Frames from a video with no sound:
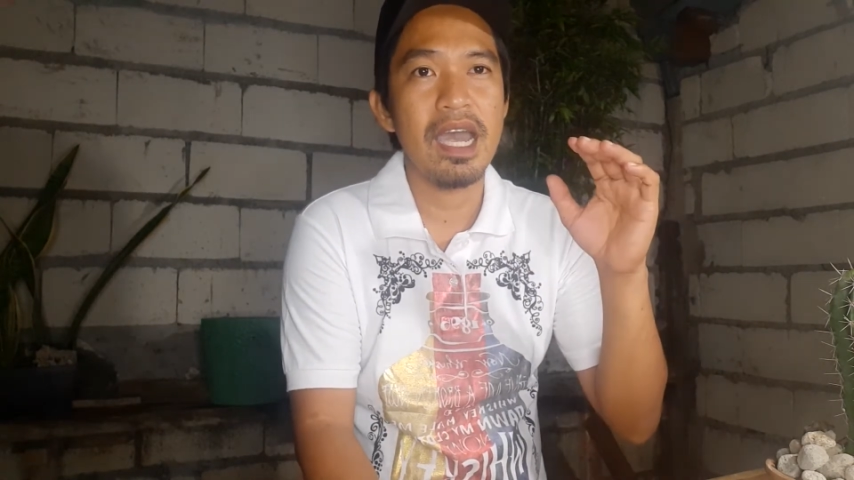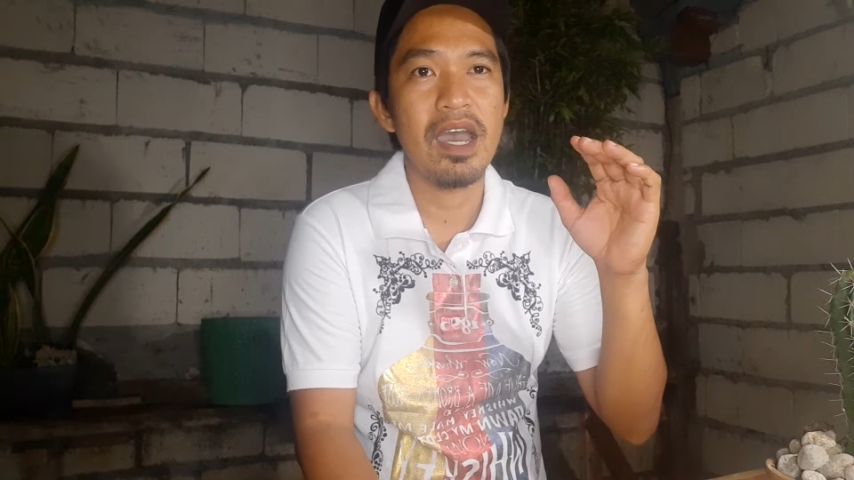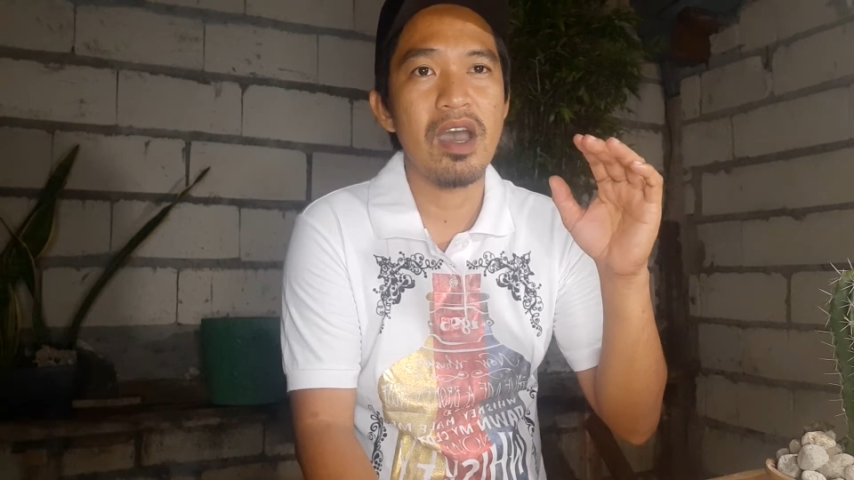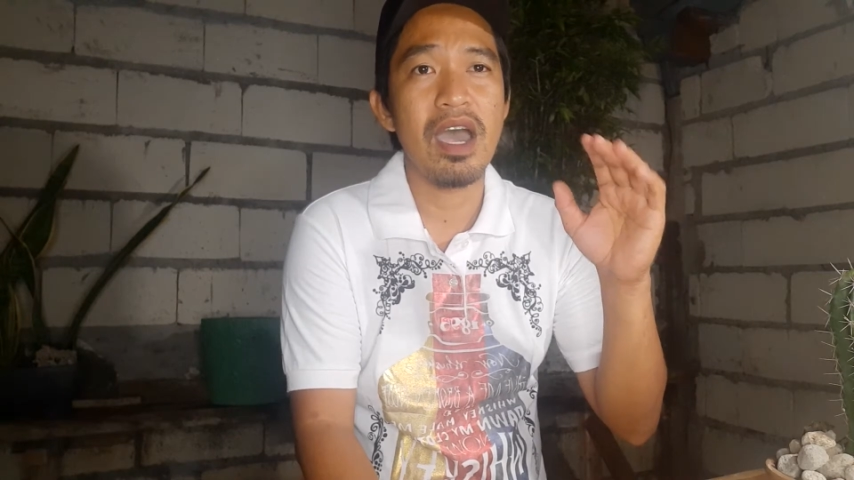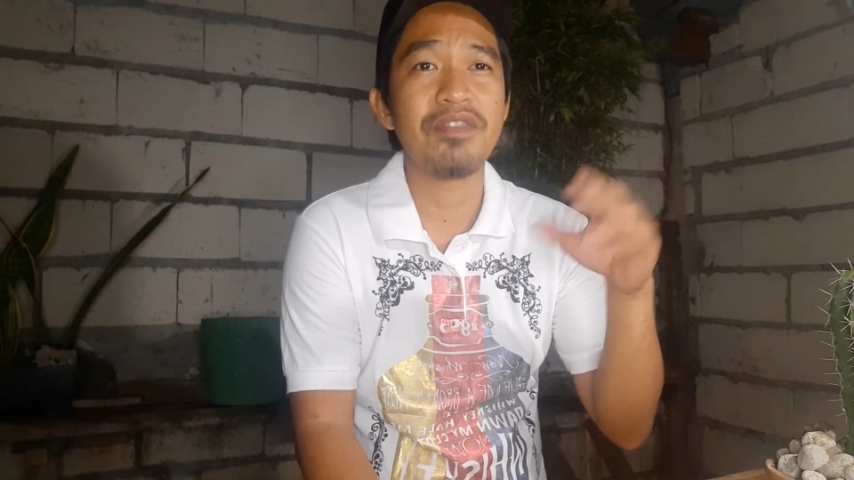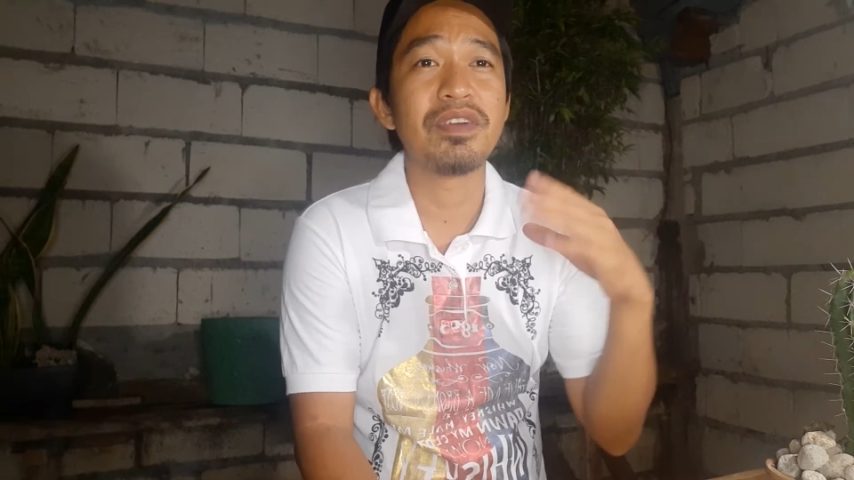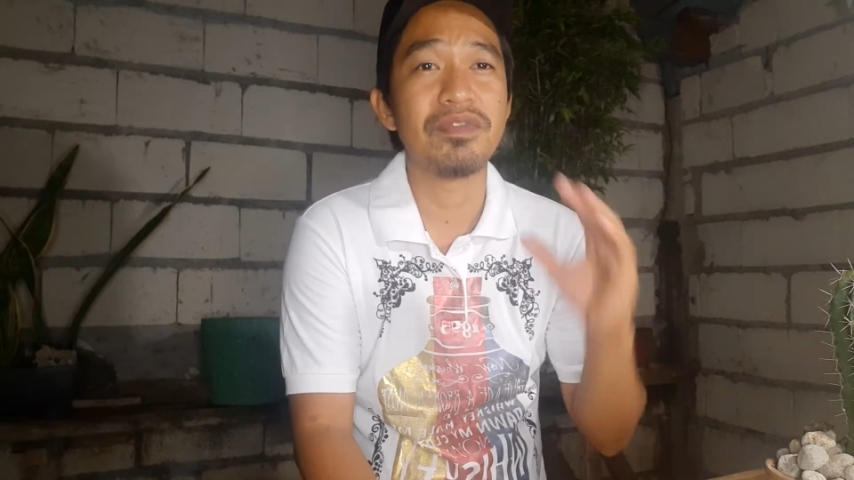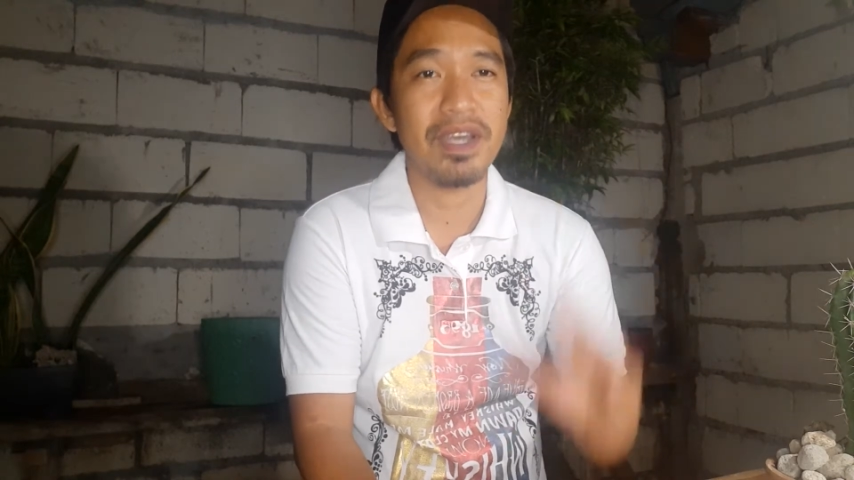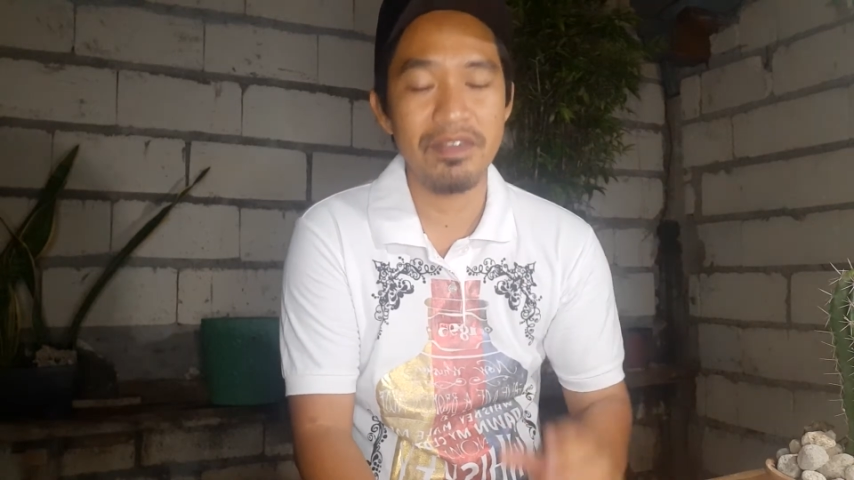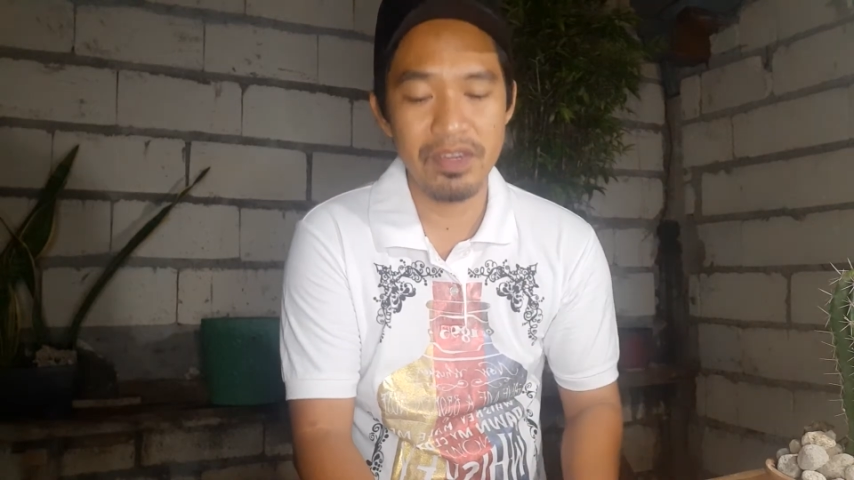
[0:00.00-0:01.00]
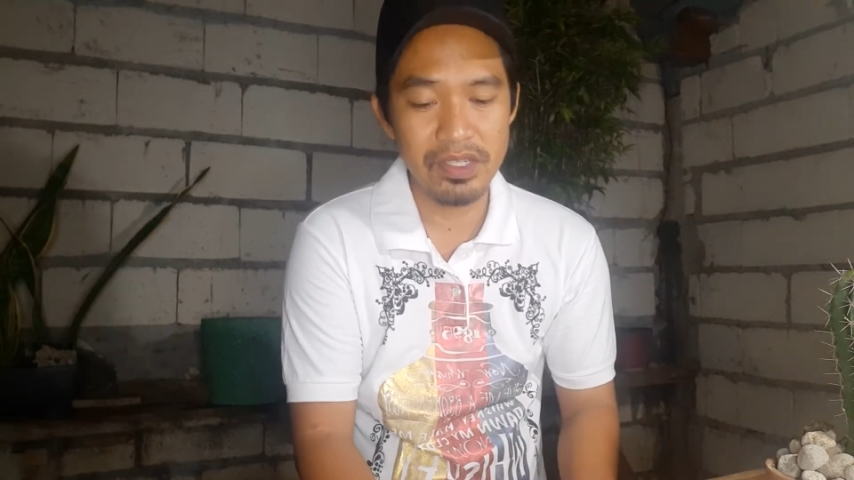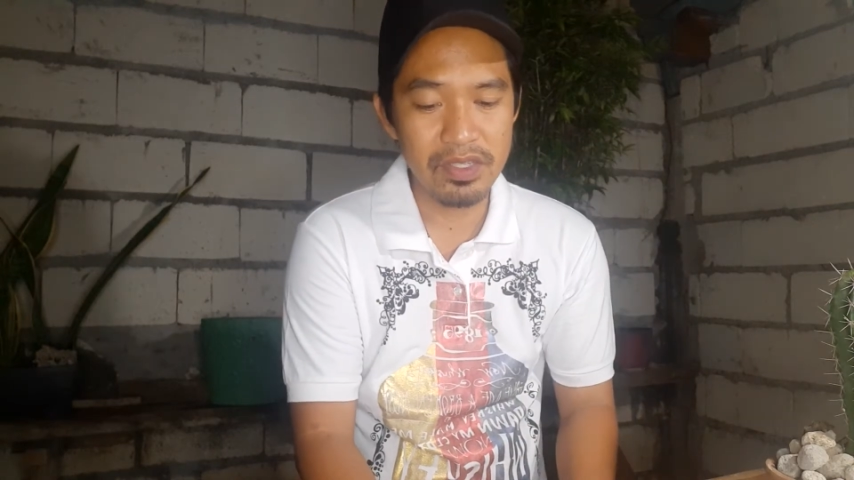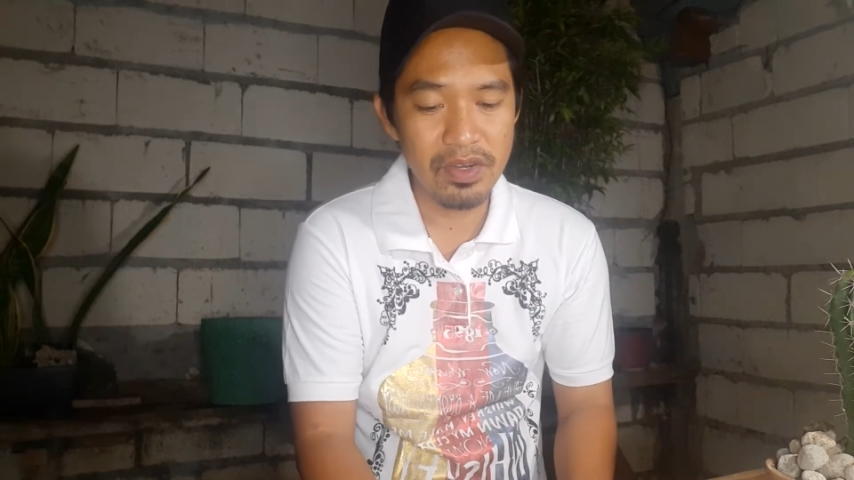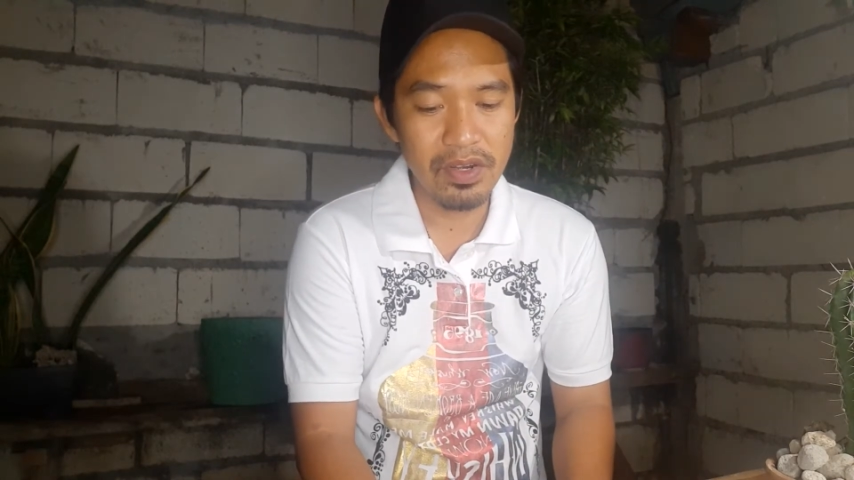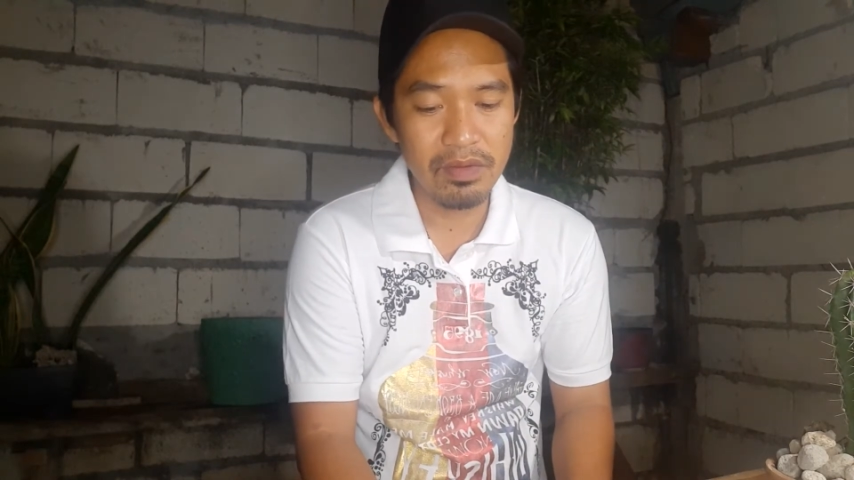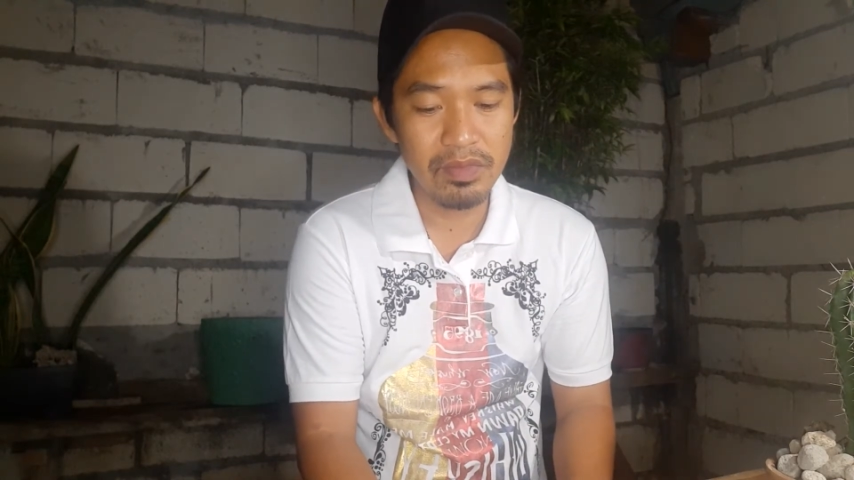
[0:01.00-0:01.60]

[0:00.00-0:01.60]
after the 5-year term.